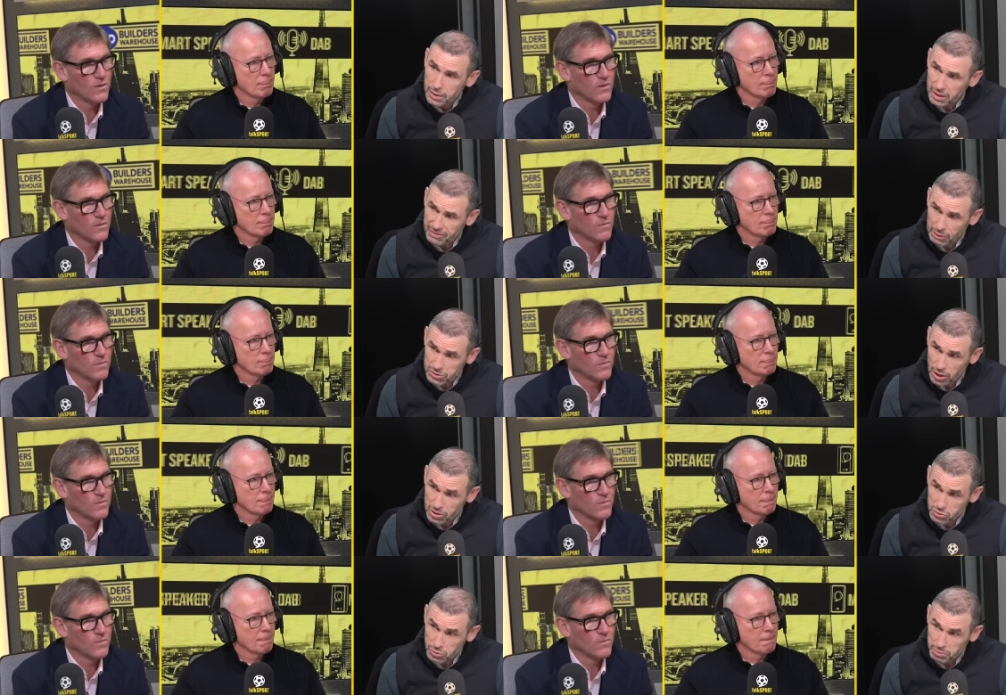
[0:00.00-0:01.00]
Speaker 1: And if that was
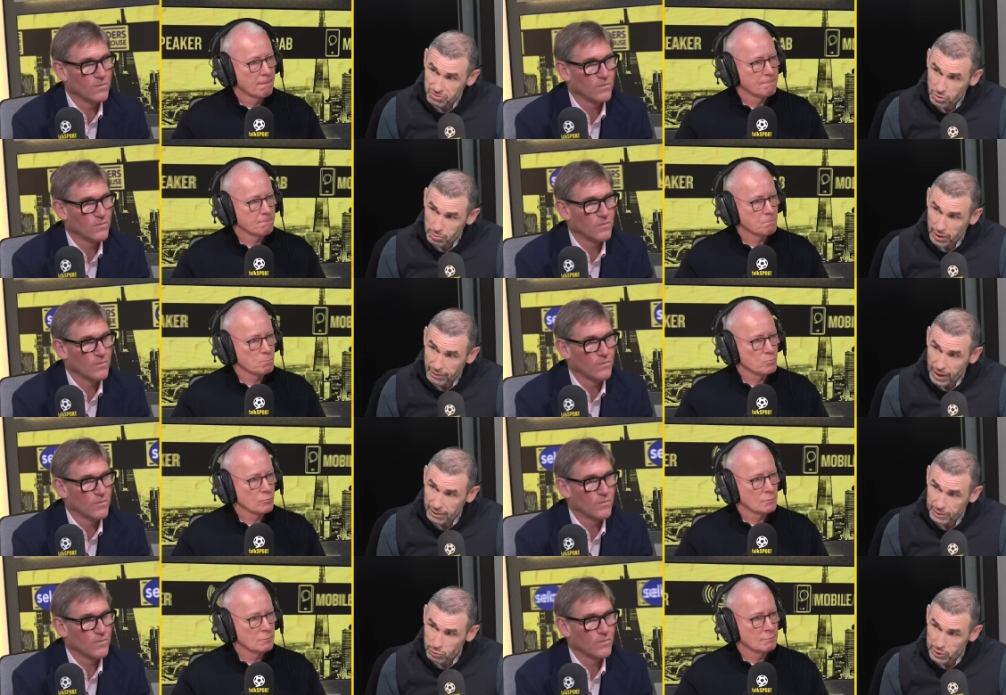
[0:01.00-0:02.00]
Arsenal who performed like
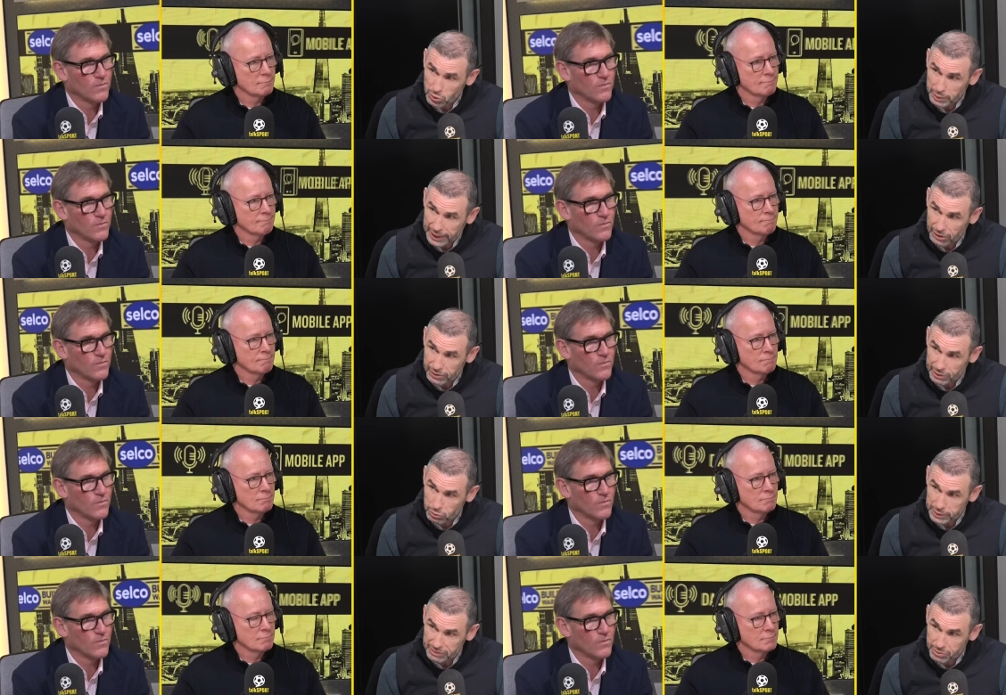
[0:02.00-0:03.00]
that, then we'd all be hearing it,
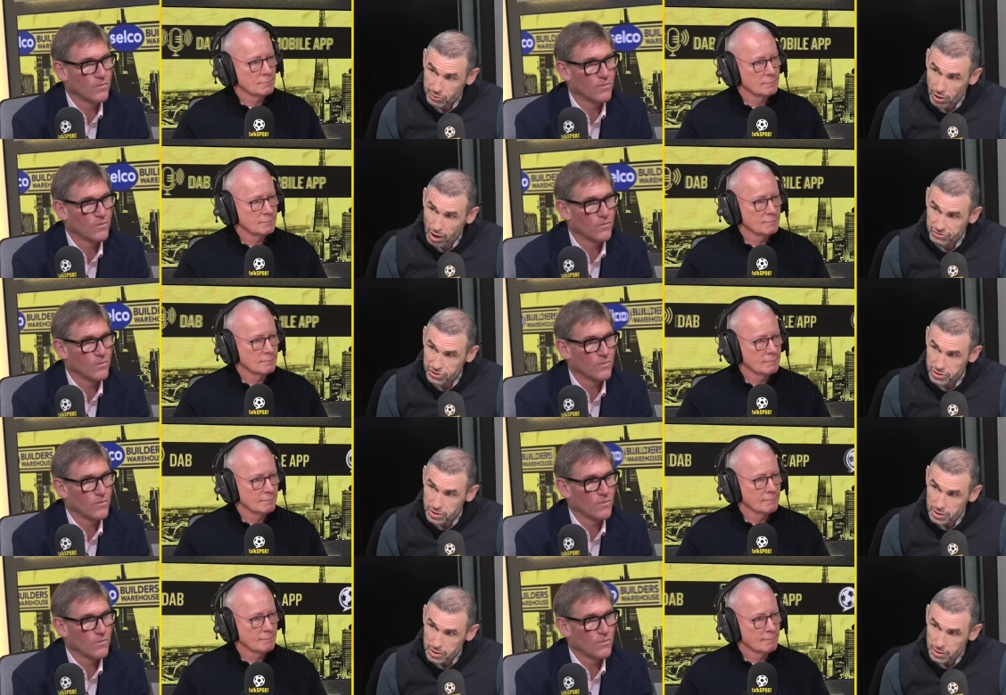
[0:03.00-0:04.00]
wouldn't we, from the rafters.
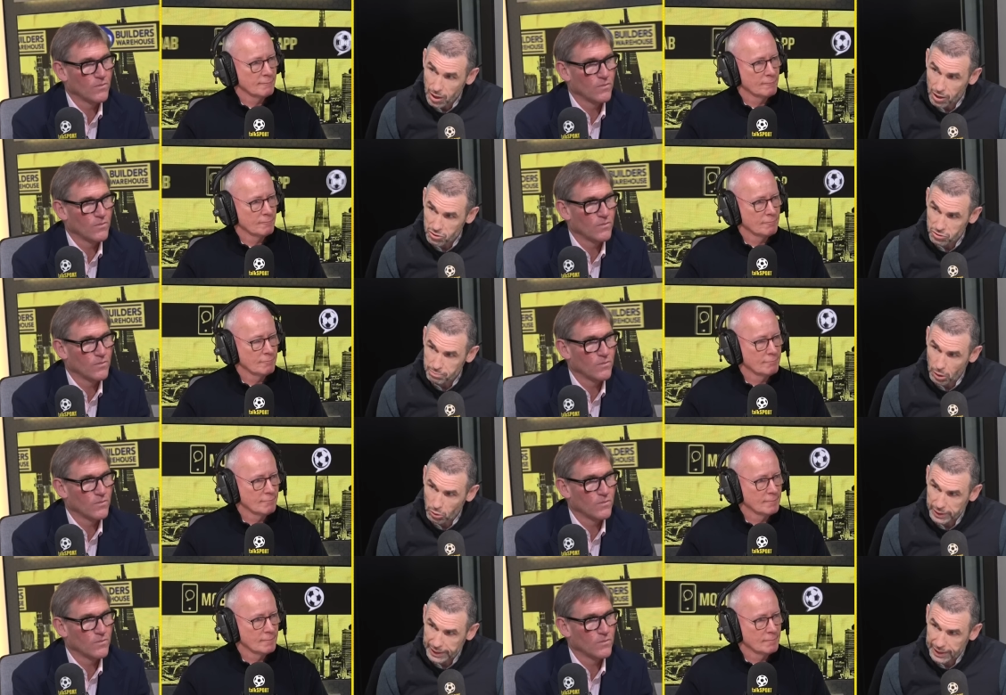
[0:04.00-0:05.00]
Arsenal
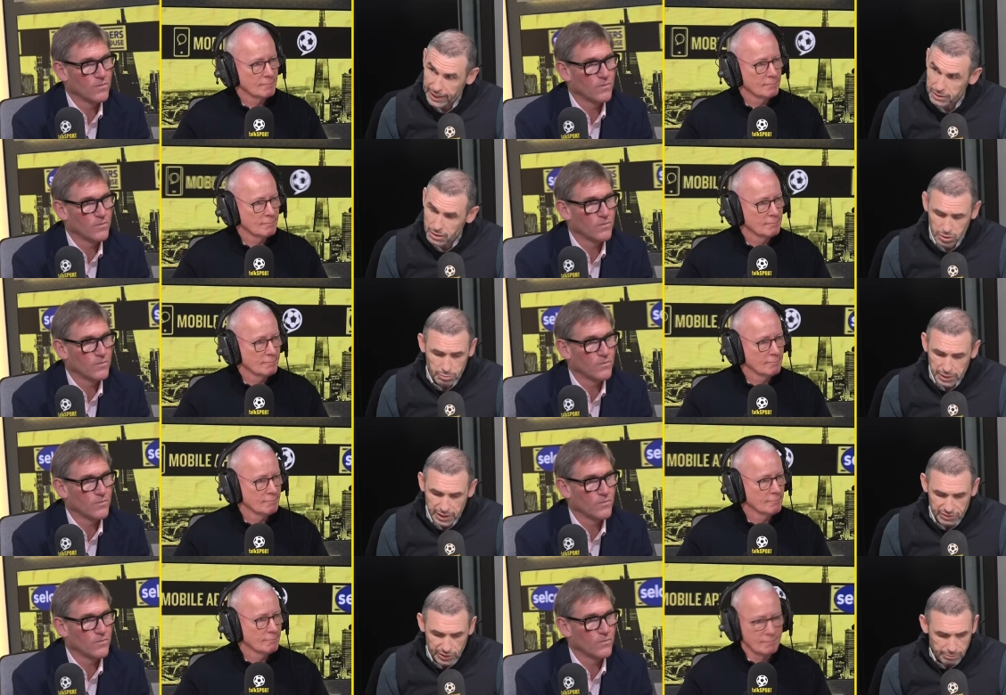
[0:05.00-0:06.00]
bottled it again. I don't
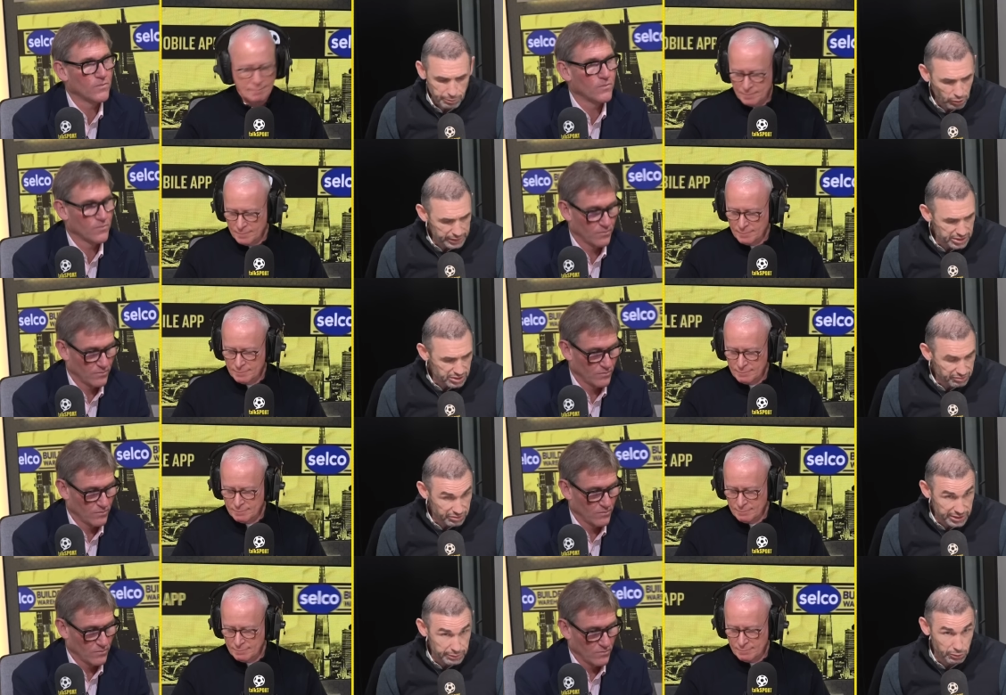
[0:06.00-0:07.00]
believe in that bottling stuff.
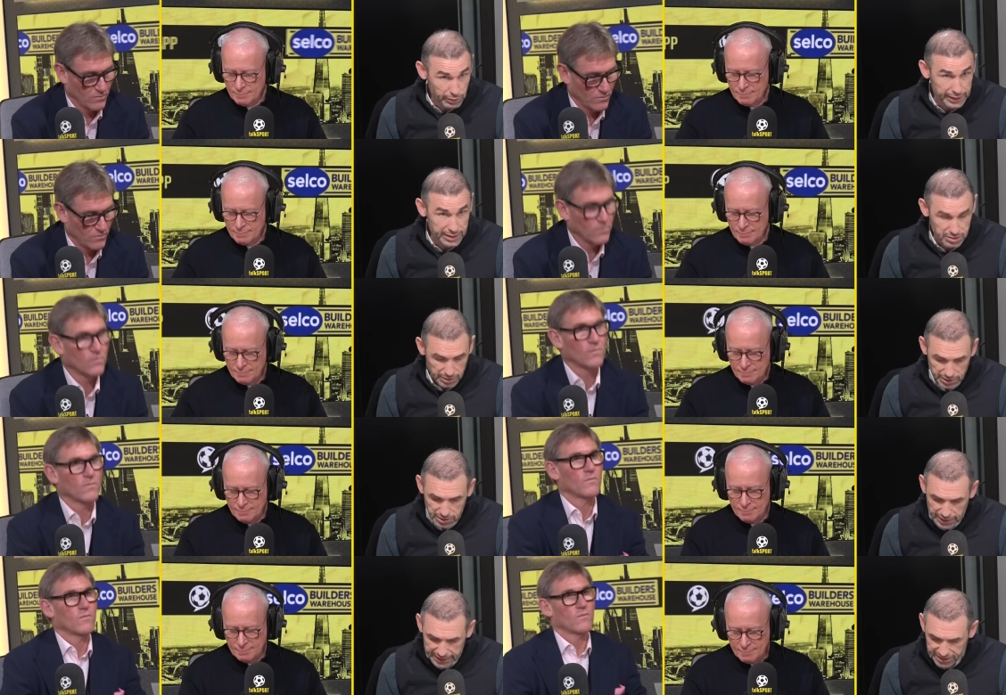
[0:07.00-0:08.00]
I've said it already, it's, a,
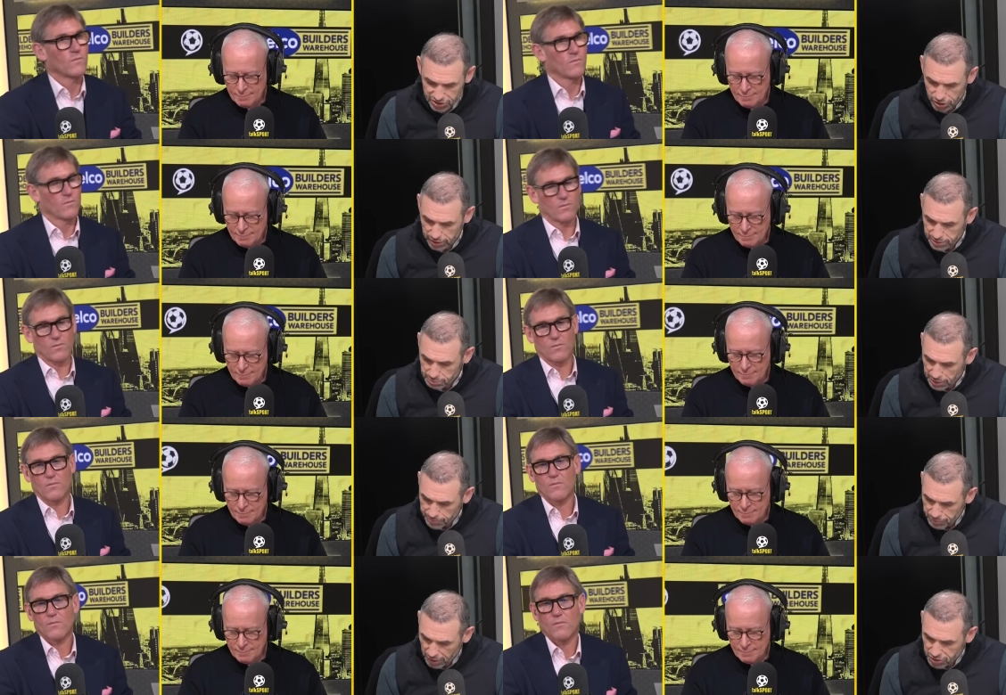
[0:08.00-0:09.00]
it's lazy journalism.
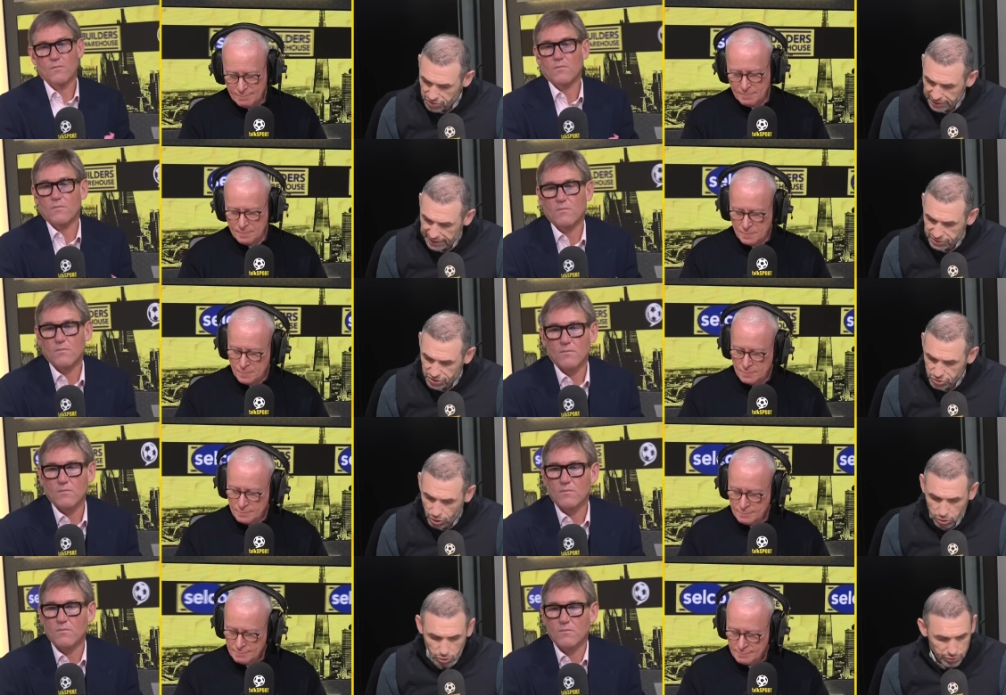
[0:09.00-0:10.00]
I just think they've just
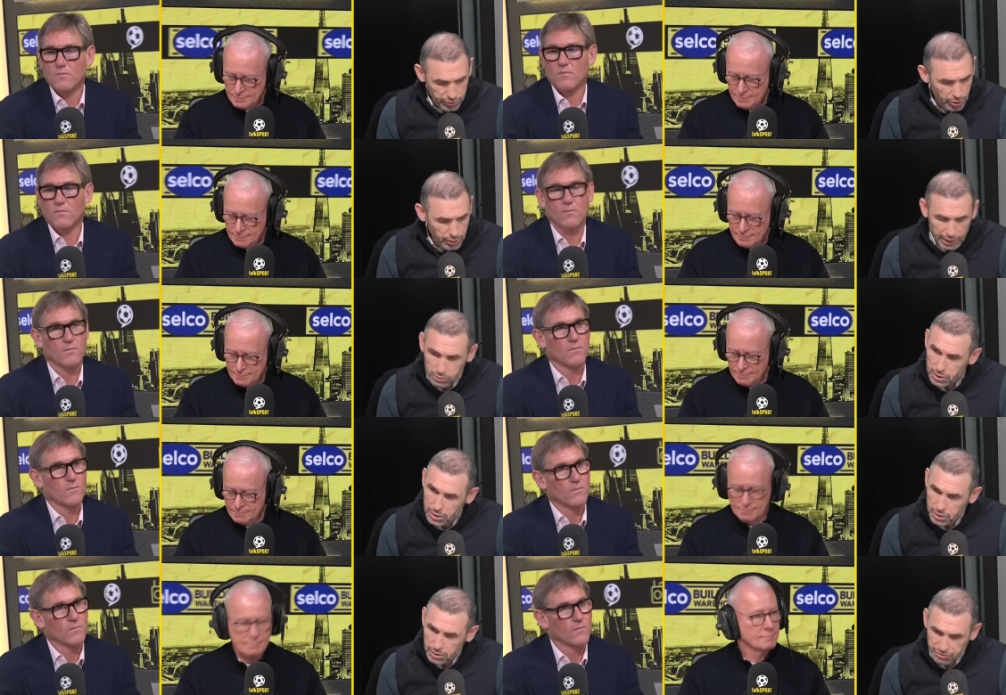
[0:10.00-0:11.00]
not got the know-how.
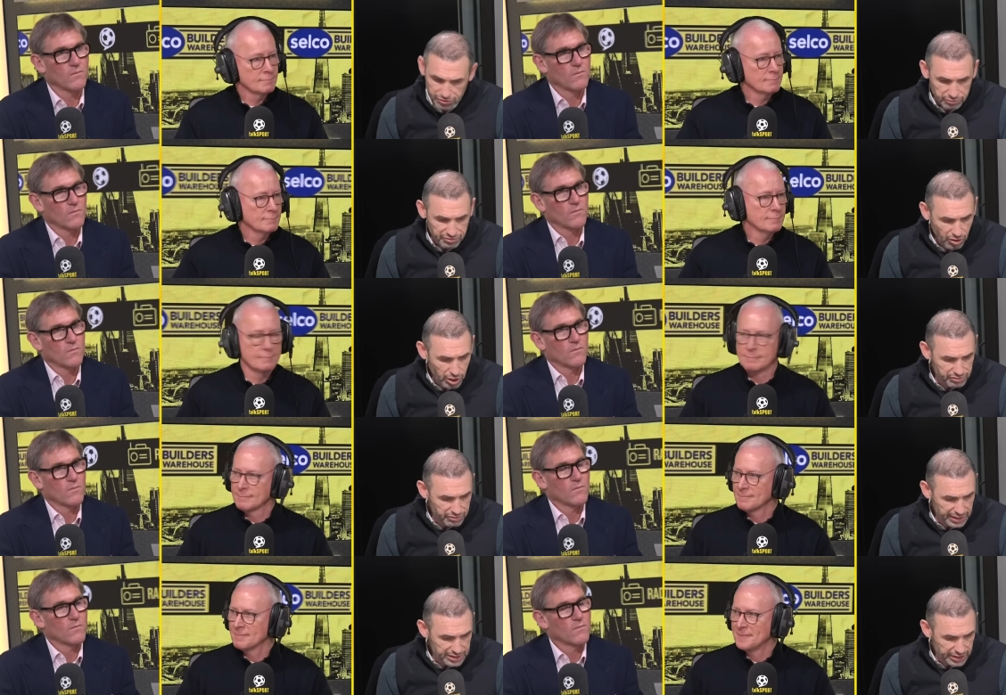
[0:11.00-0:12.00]
The front five
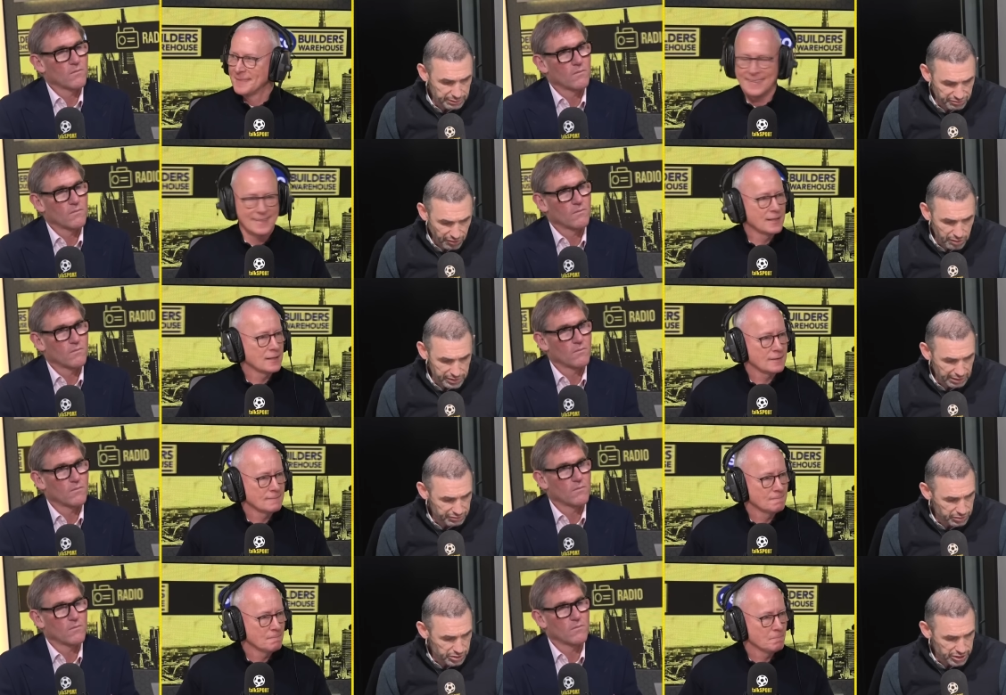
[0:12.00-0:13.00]
of their team, five of that front